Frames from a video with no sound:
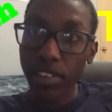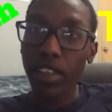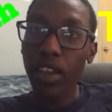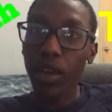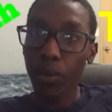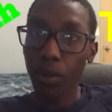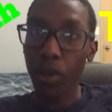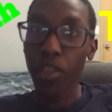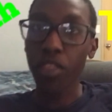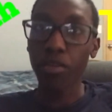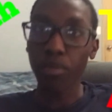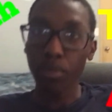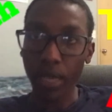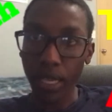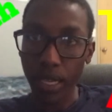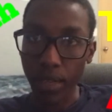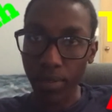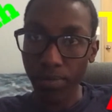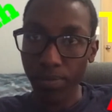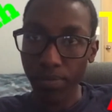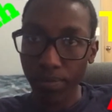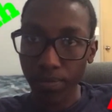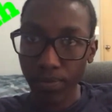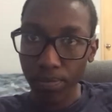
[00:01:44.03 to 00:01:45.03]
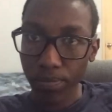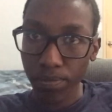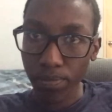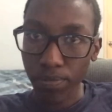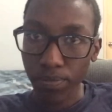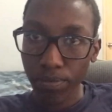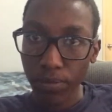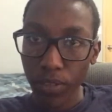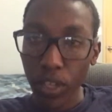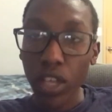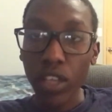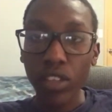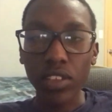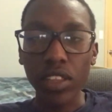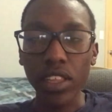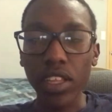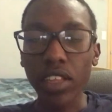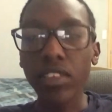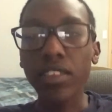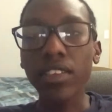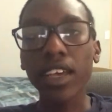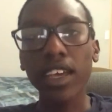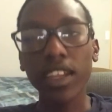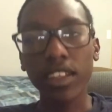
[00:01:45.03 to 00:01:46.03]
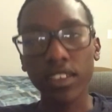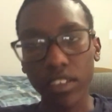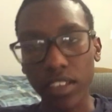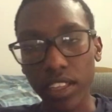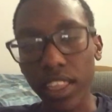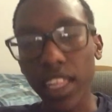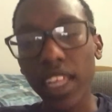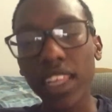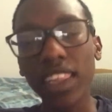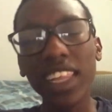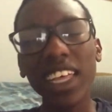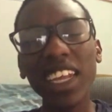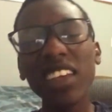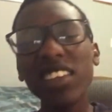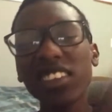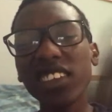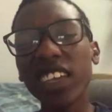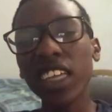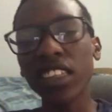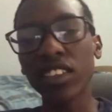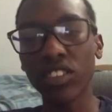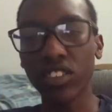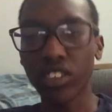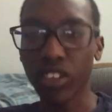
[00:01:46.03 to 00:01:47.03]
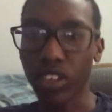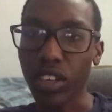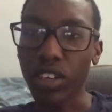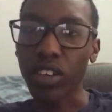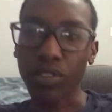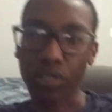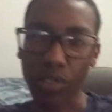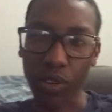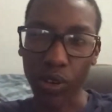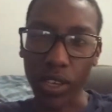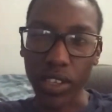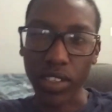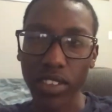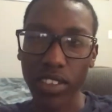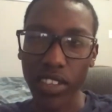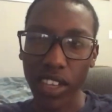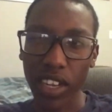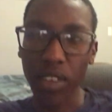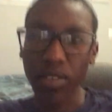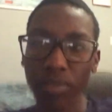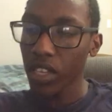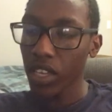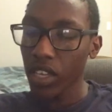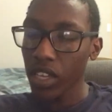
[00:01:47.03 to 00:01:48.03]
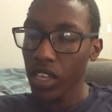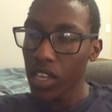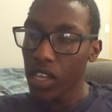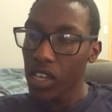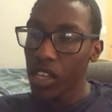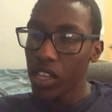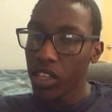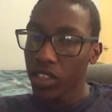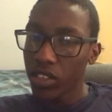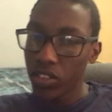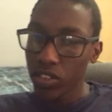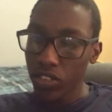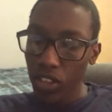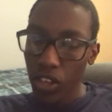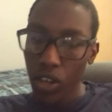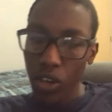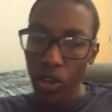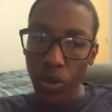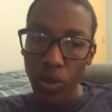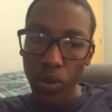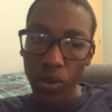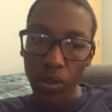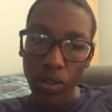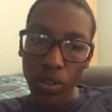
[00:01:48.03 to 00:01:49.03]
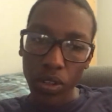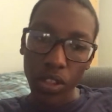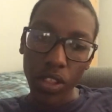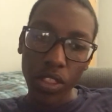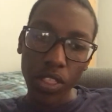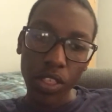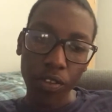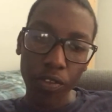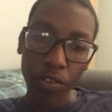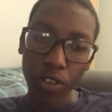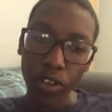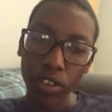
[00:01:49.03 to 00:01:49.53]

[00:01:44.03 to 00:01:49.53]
with Me. So let us get started, of course, you know? So the first